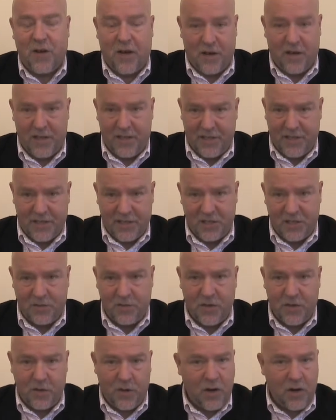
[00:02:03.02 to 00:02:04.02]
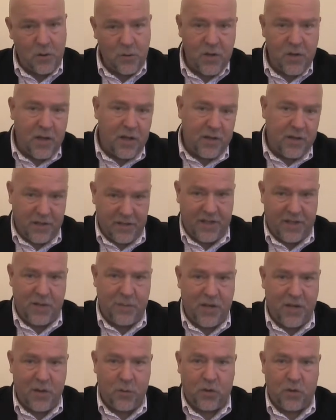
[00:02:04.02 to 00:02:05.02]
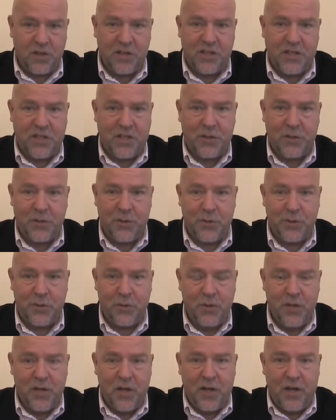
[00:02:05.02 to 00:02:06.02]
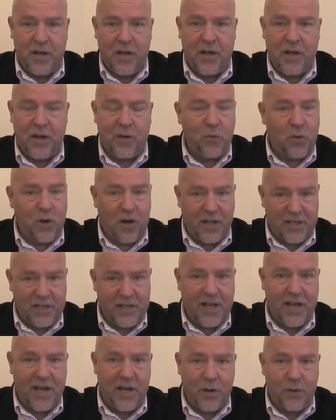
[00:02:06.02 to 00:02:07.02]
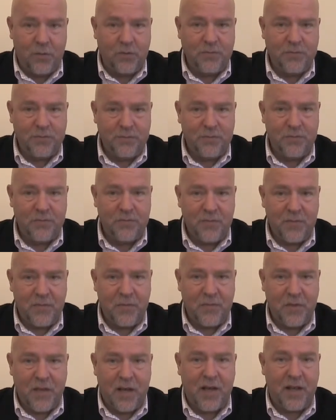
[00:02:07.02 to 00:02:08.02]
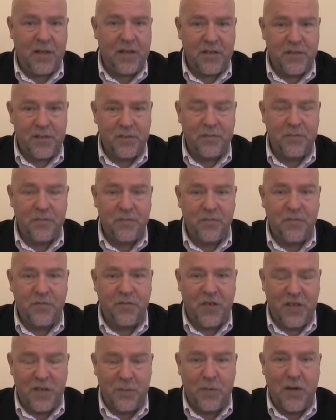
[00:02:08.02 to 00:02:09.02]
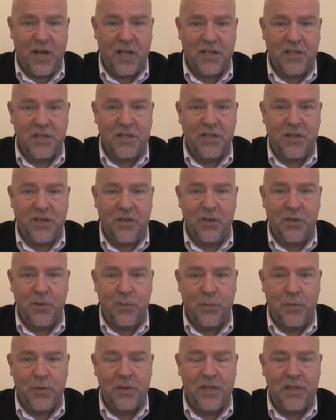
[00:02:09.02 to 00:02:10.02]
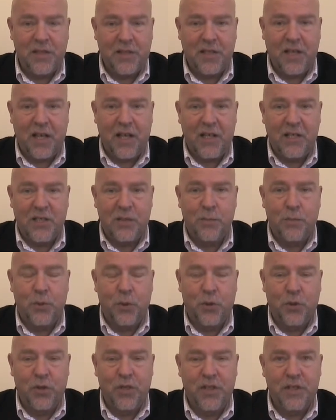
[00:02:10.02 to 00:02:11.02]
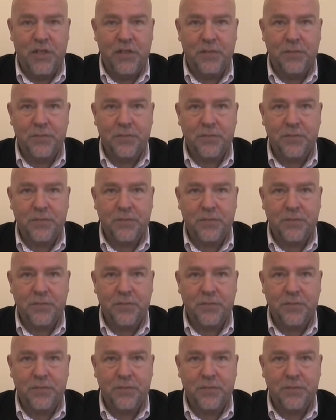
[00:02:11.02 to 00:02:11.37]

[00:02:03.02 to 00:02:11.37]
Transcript: ideas of their own that they may want to write down and feedback to the group at a later point.